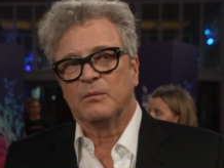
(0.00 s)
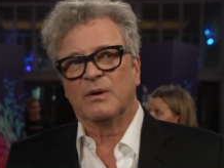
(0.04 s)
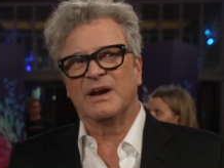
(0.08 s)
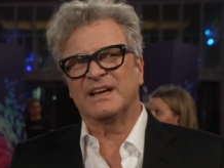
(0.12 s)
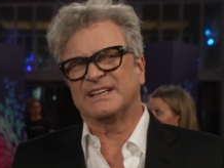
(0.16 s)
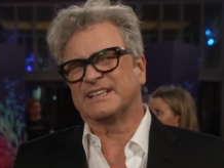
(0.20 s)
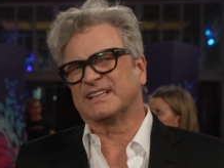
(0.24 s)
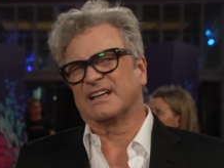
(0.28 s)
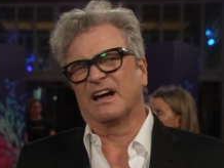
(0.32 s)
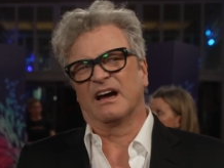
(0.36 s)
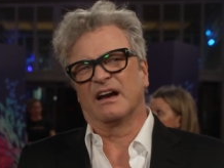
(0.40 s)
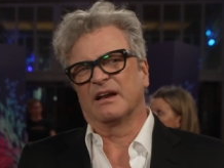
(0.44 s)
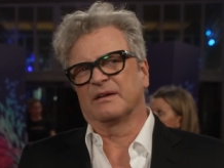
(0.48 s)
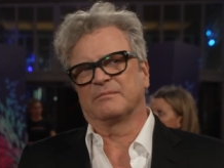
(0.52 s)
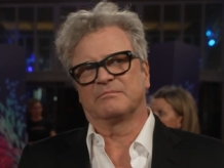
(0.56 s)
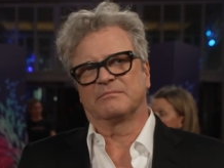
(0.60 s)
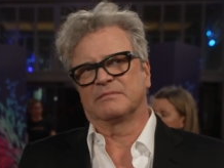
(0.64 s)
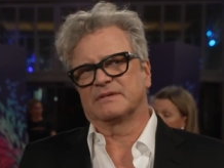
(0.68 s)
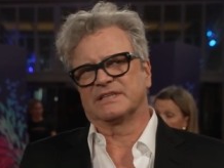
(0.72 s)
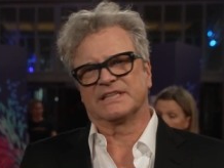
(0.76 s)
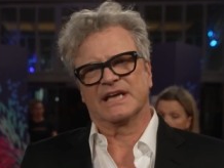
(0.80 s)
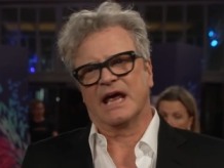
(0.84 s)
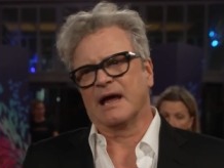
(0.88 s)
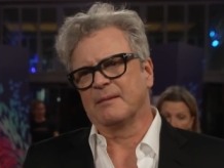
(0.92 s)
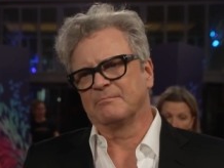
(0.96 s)
Well, it started
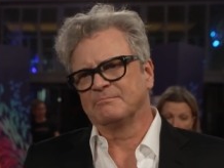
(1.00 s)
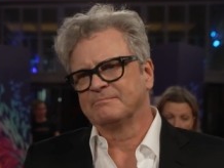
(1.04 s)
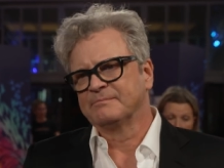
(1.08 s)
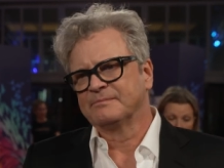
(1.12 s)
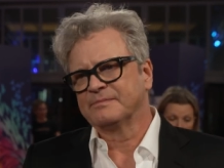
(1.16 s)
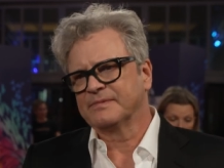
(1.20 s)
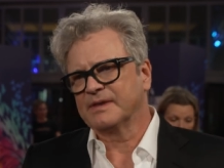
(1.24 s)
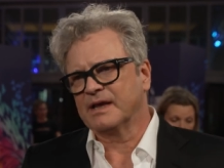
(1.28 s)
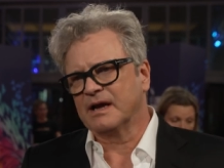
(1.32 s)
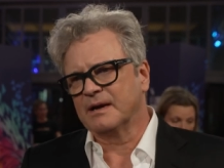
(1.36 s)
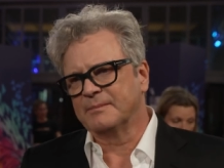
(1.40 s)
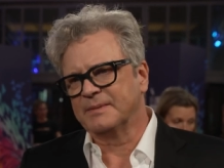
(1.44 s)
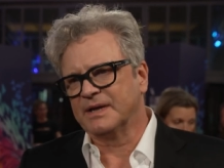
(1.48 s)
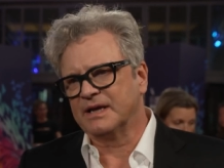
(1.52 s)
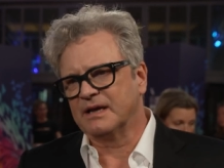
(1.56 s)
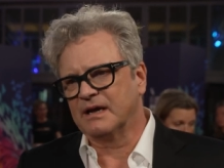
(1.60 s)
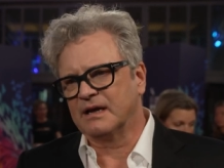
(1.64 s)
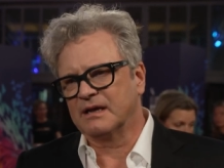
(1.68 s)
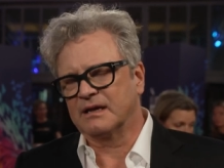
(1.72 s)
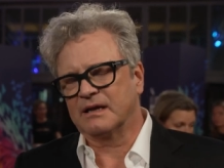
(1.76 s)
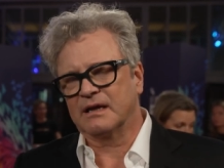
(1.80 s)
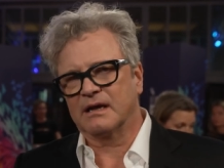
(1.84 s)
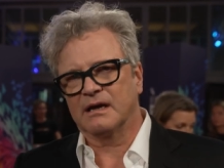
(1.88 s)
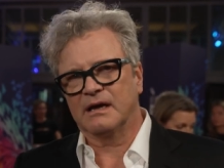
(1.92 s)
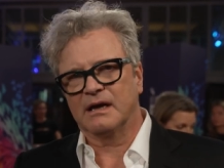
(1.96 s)
Sam. I mean,
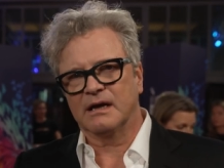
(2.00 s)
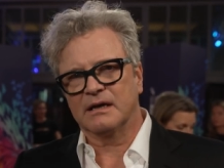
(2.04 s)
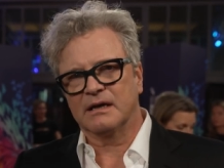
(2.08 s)
I